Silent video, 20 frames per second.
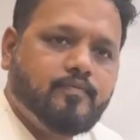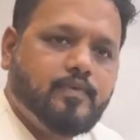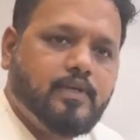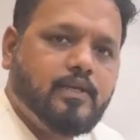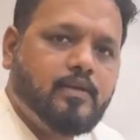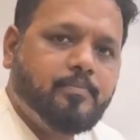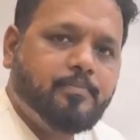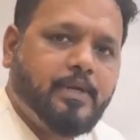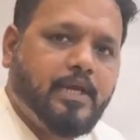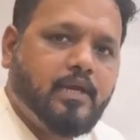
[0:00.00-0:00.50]

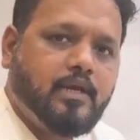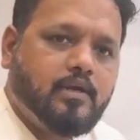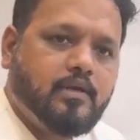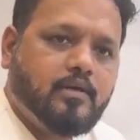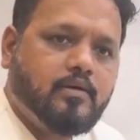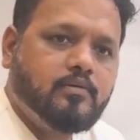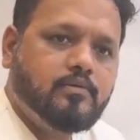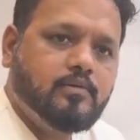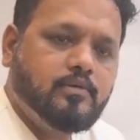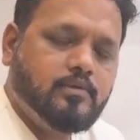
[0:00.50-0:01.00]
we'll break
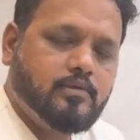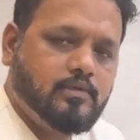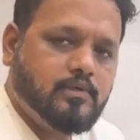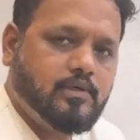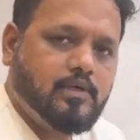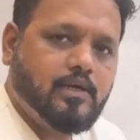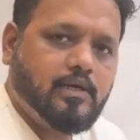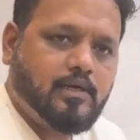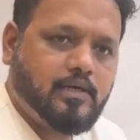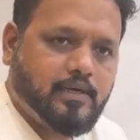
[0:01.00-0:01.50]
down
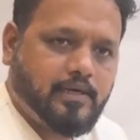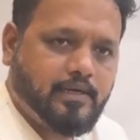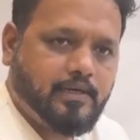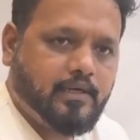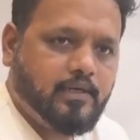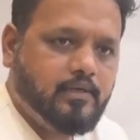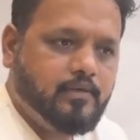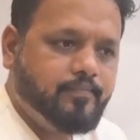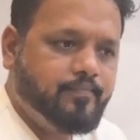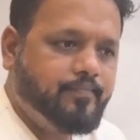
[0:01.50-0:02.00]

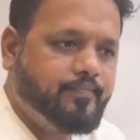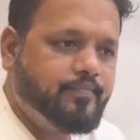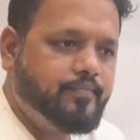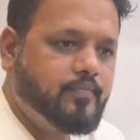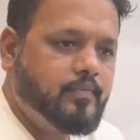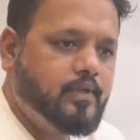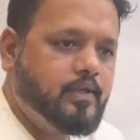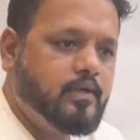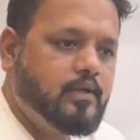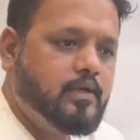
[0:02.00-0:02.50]
trading.
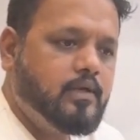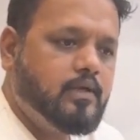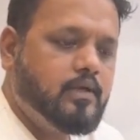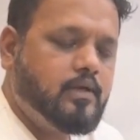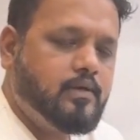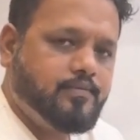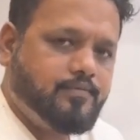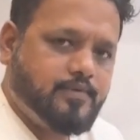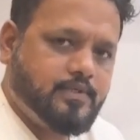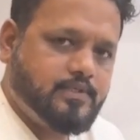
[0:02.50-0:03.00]

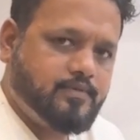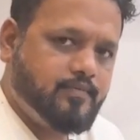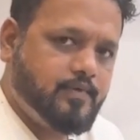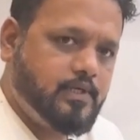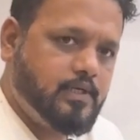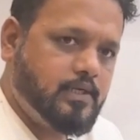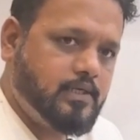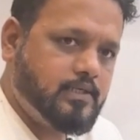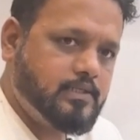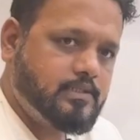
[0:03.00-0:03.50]
First
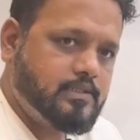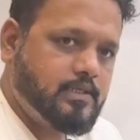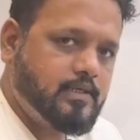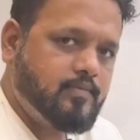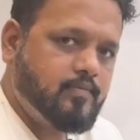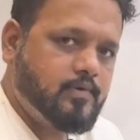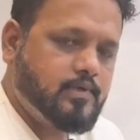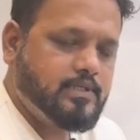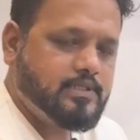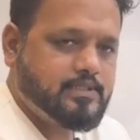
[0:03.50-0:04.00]
we'll
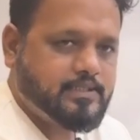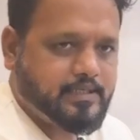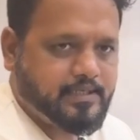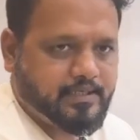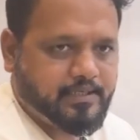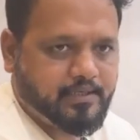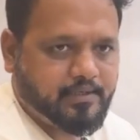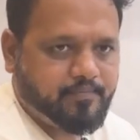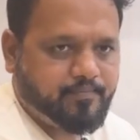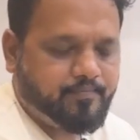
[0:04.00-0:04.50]
understand what is
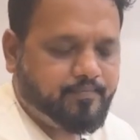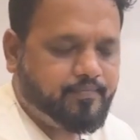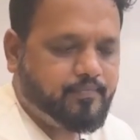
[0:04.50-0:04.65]
trading.